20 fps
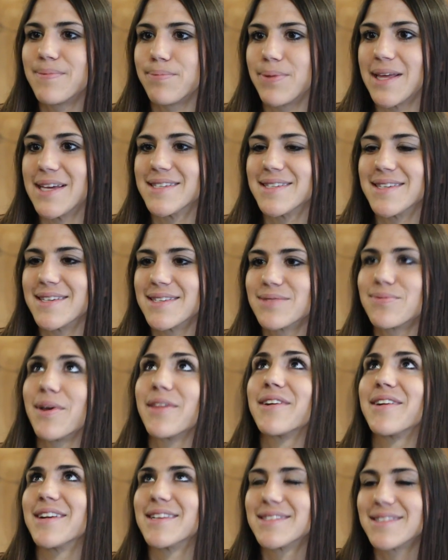places,
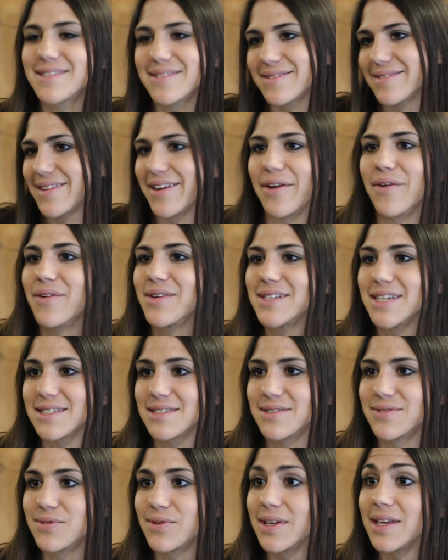whether it's, it
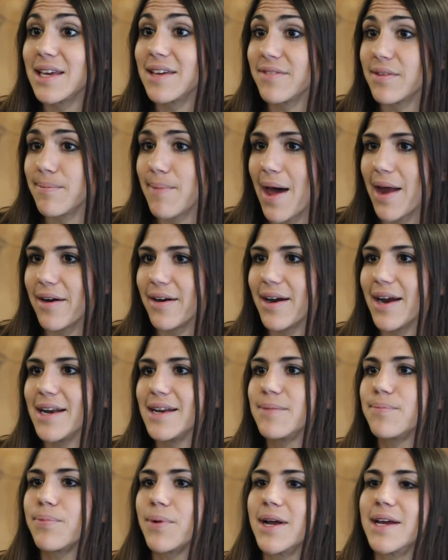doesn't really even matter. And
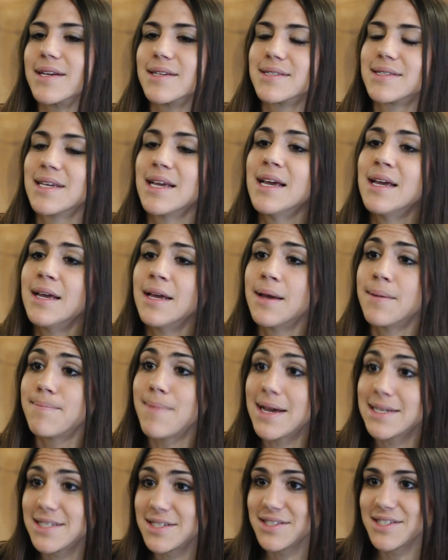it brings
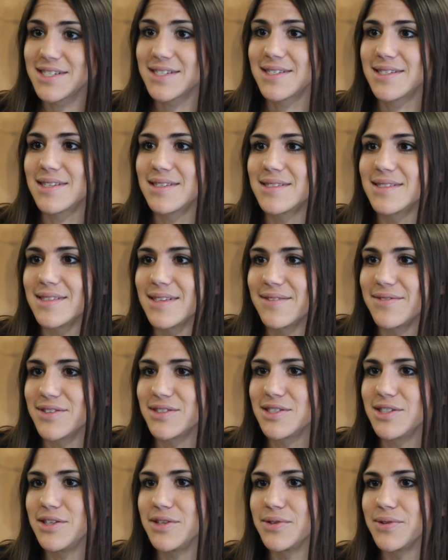messages to
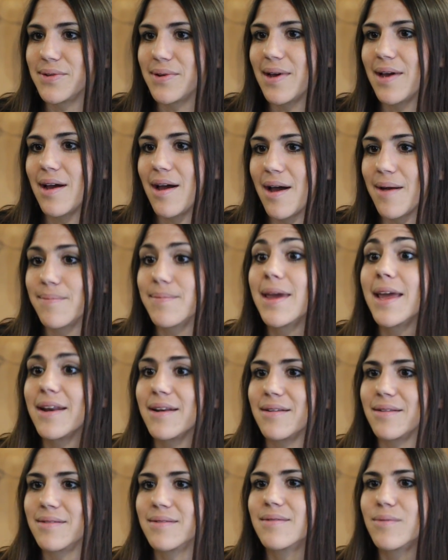deliver to you
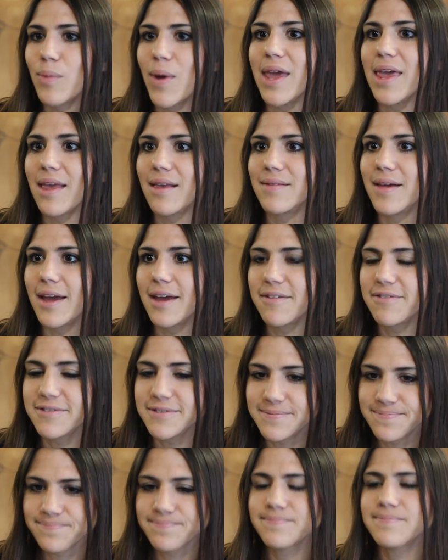in waking
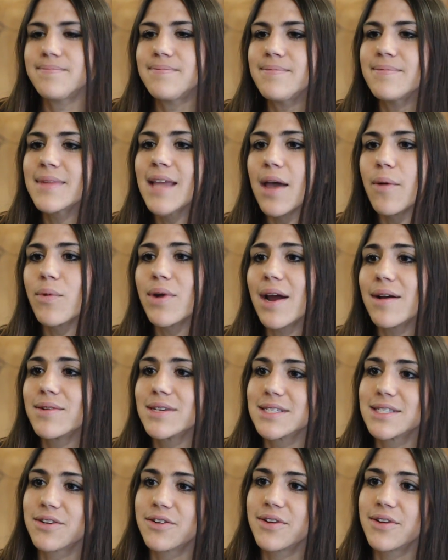life. And when I was